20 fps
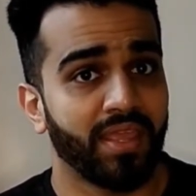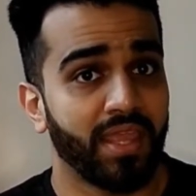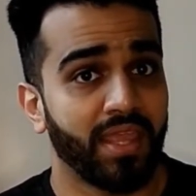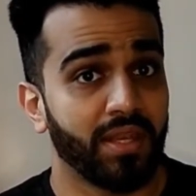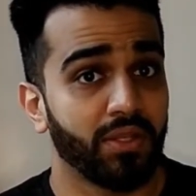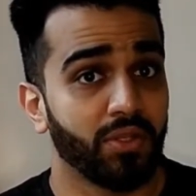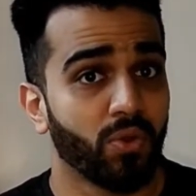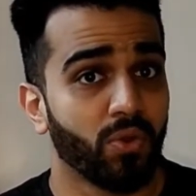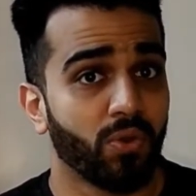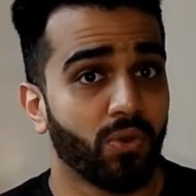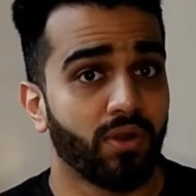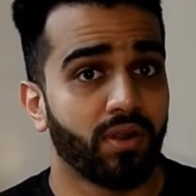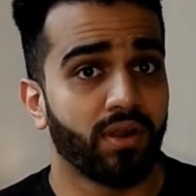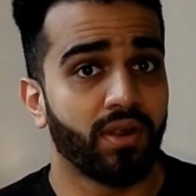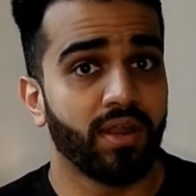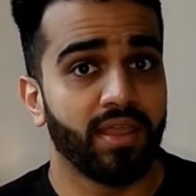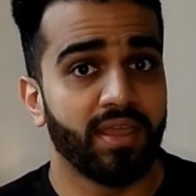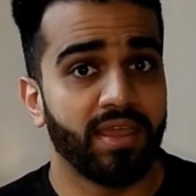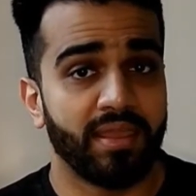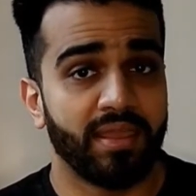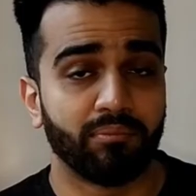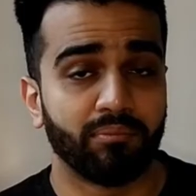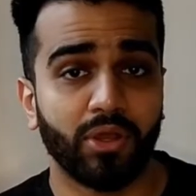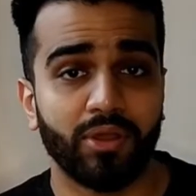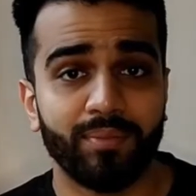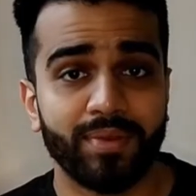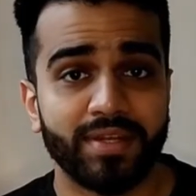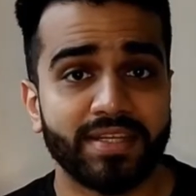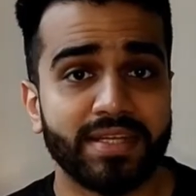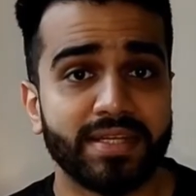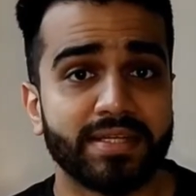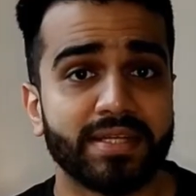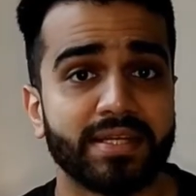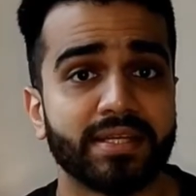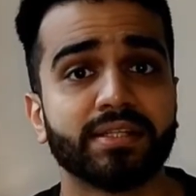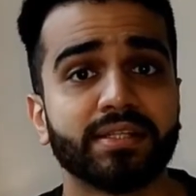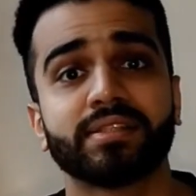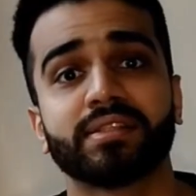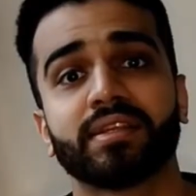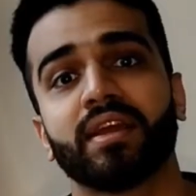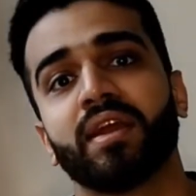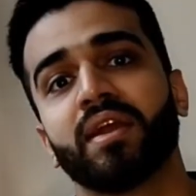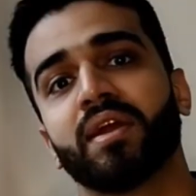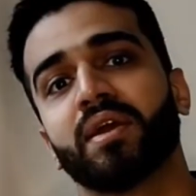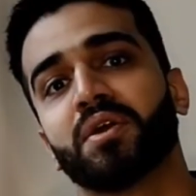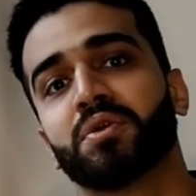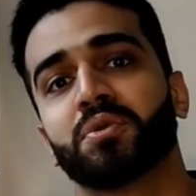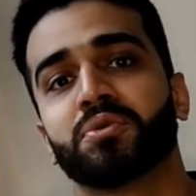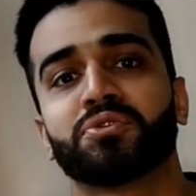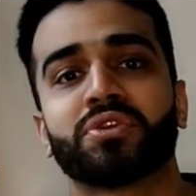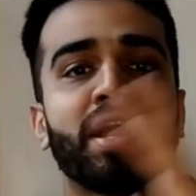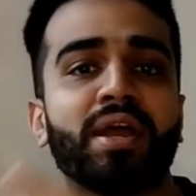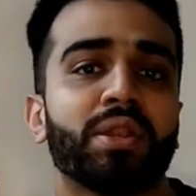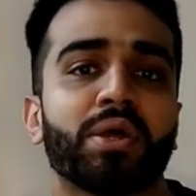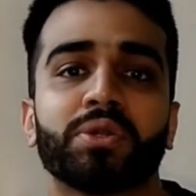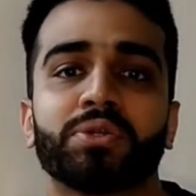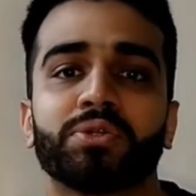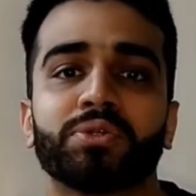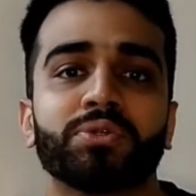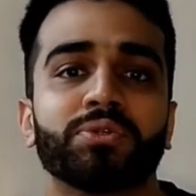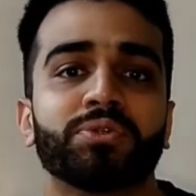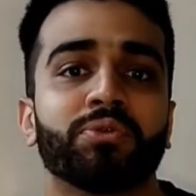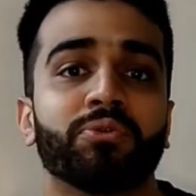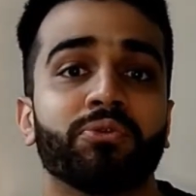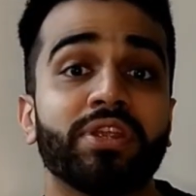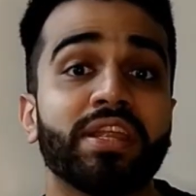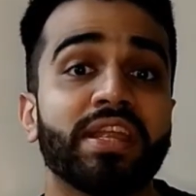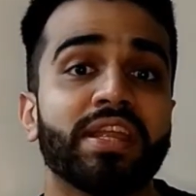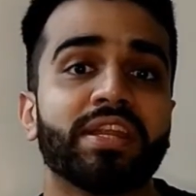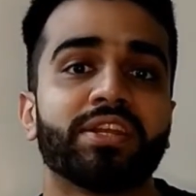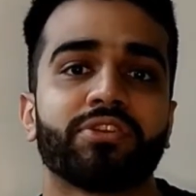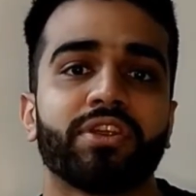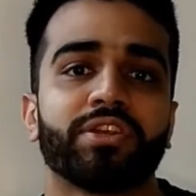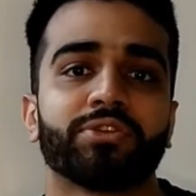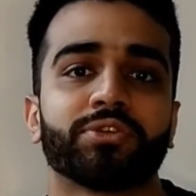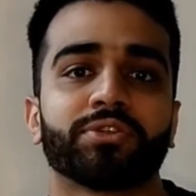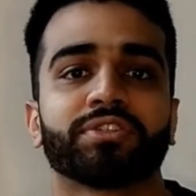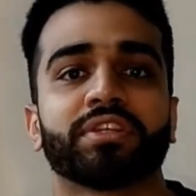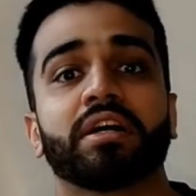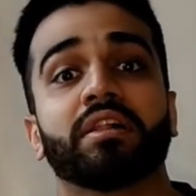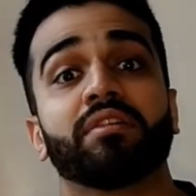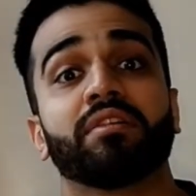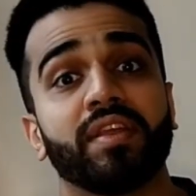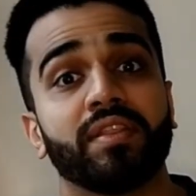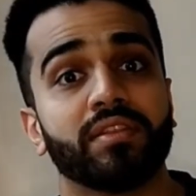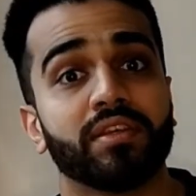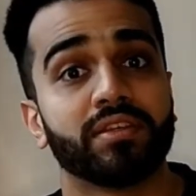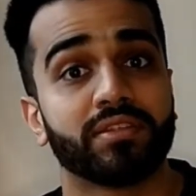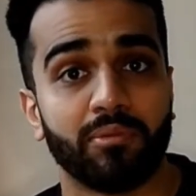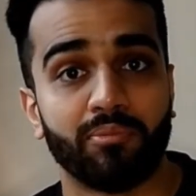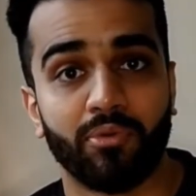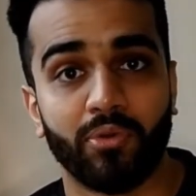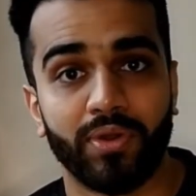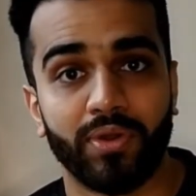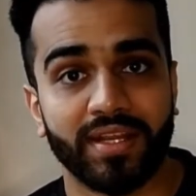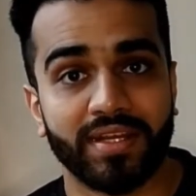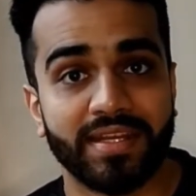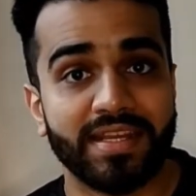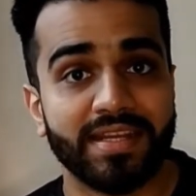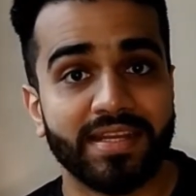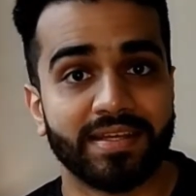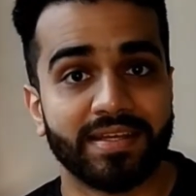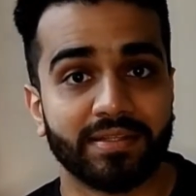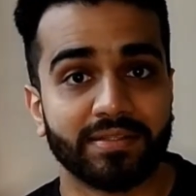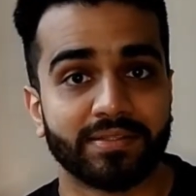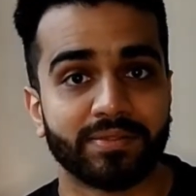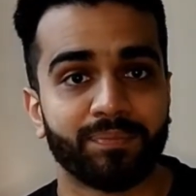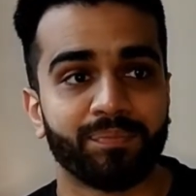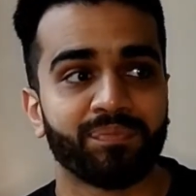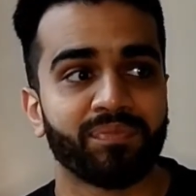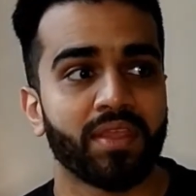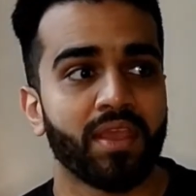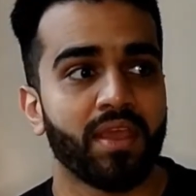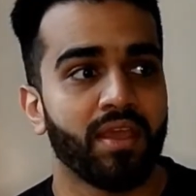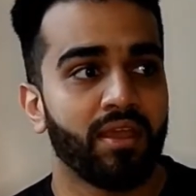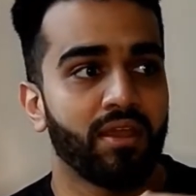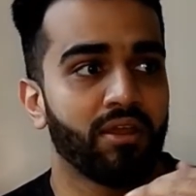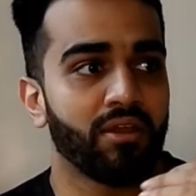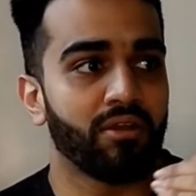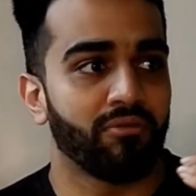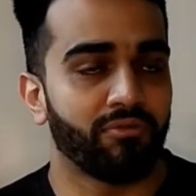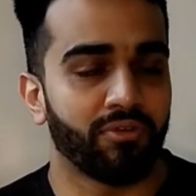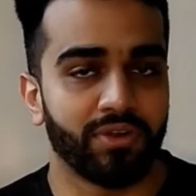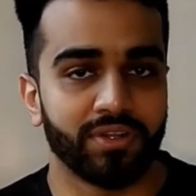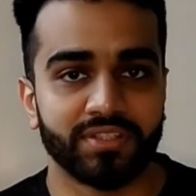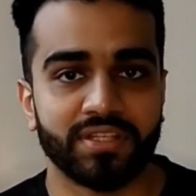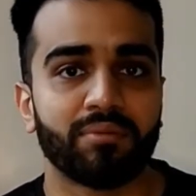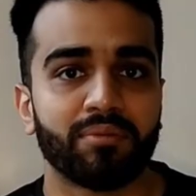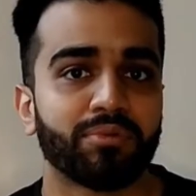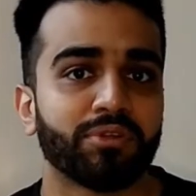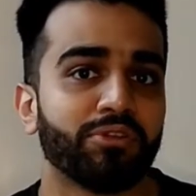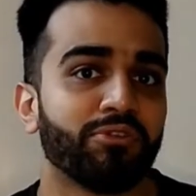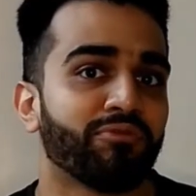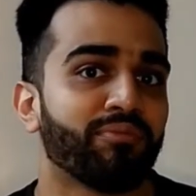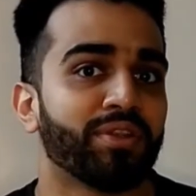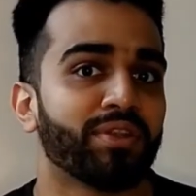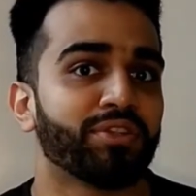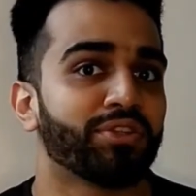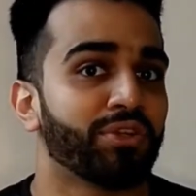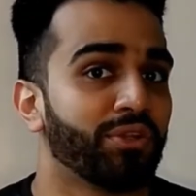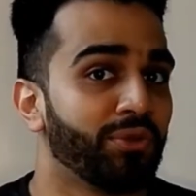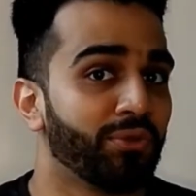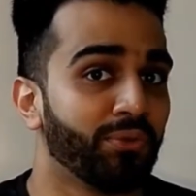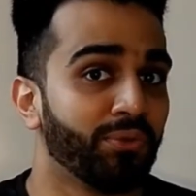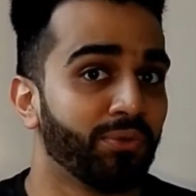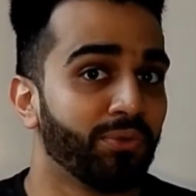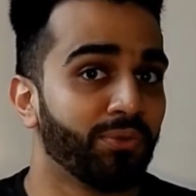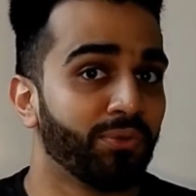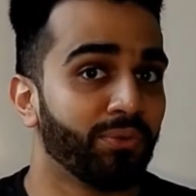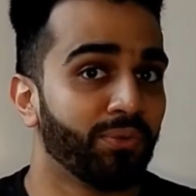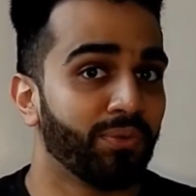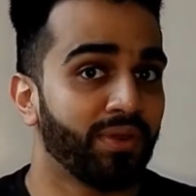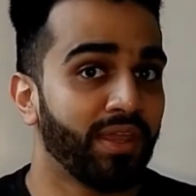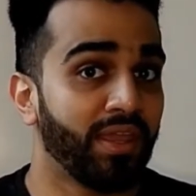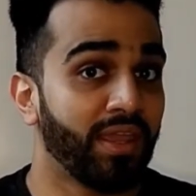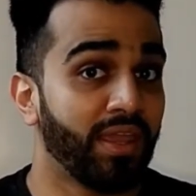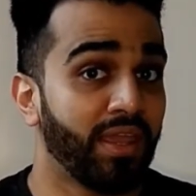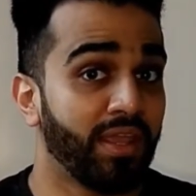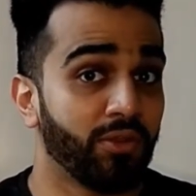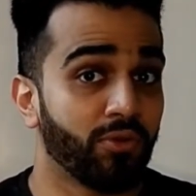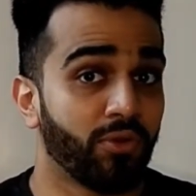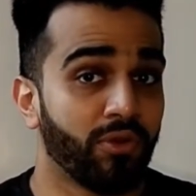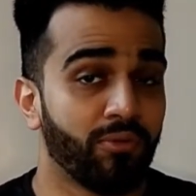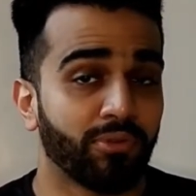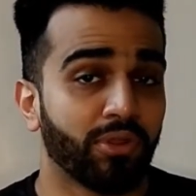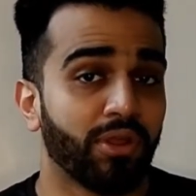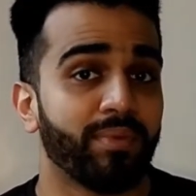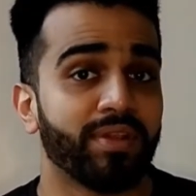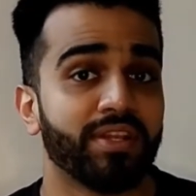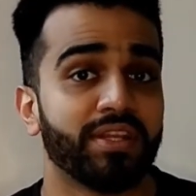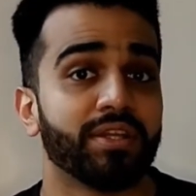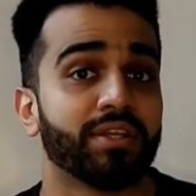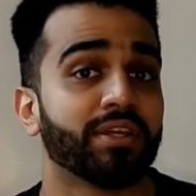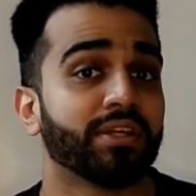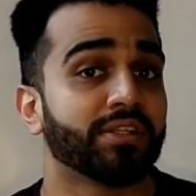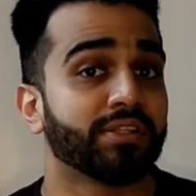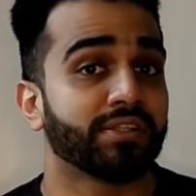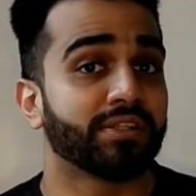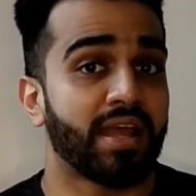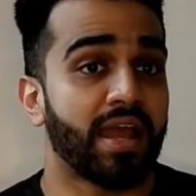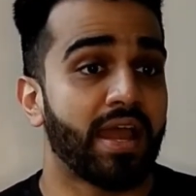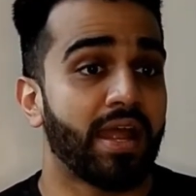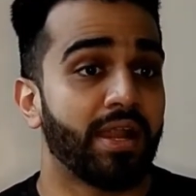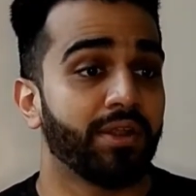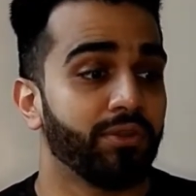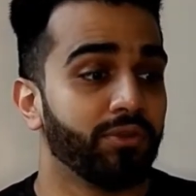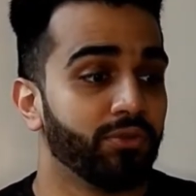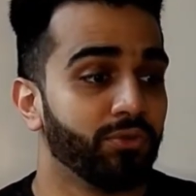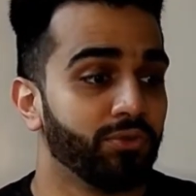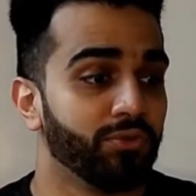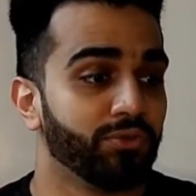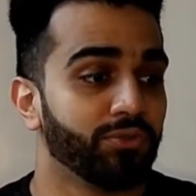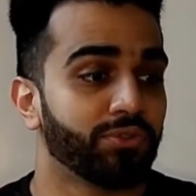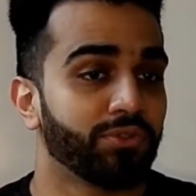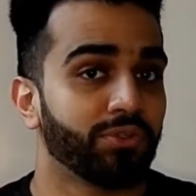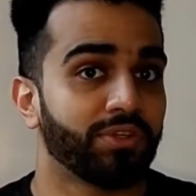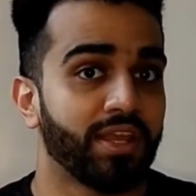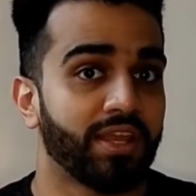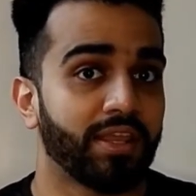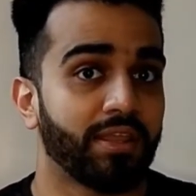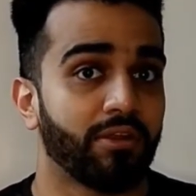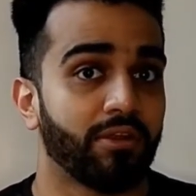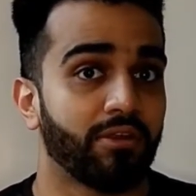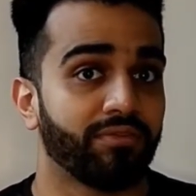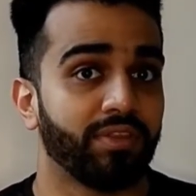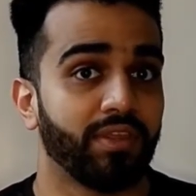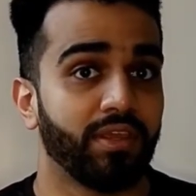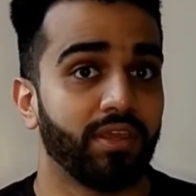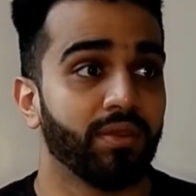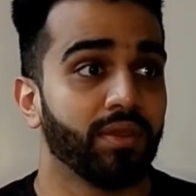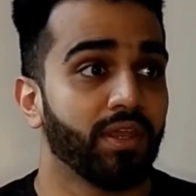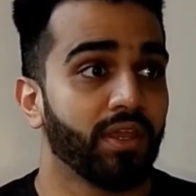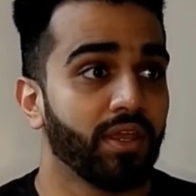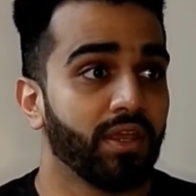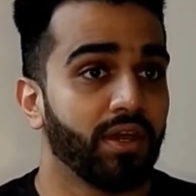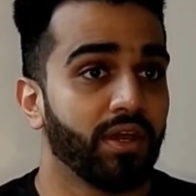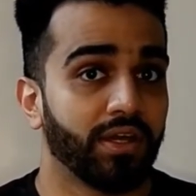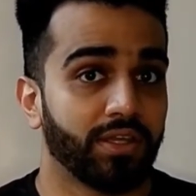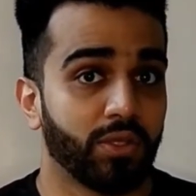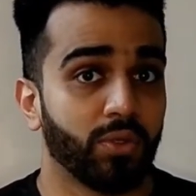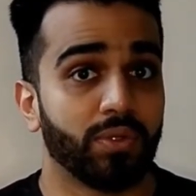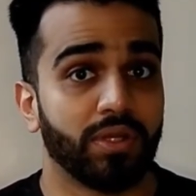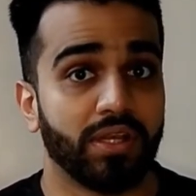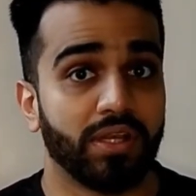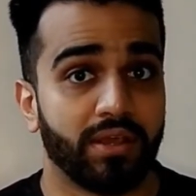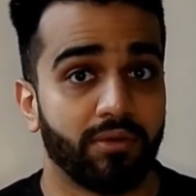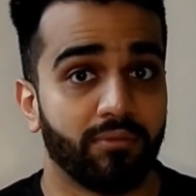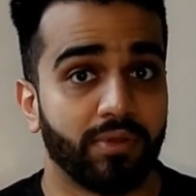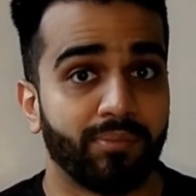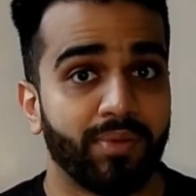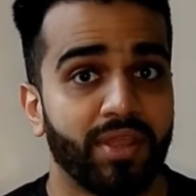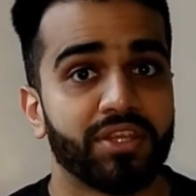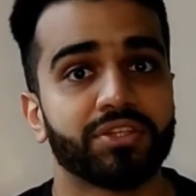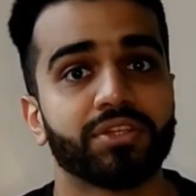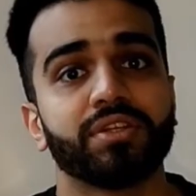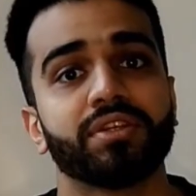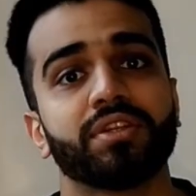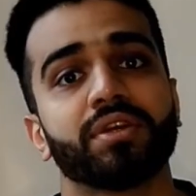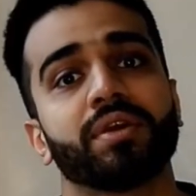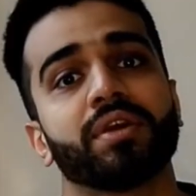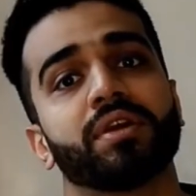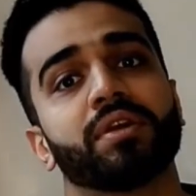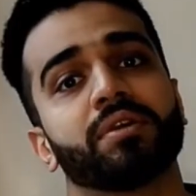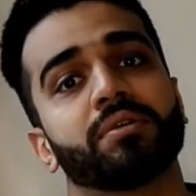in your employment details, try not to reiterate yourself in the supporting details. For example, you've mentioned in your employment details that you used to take care of the acutely unwell patient.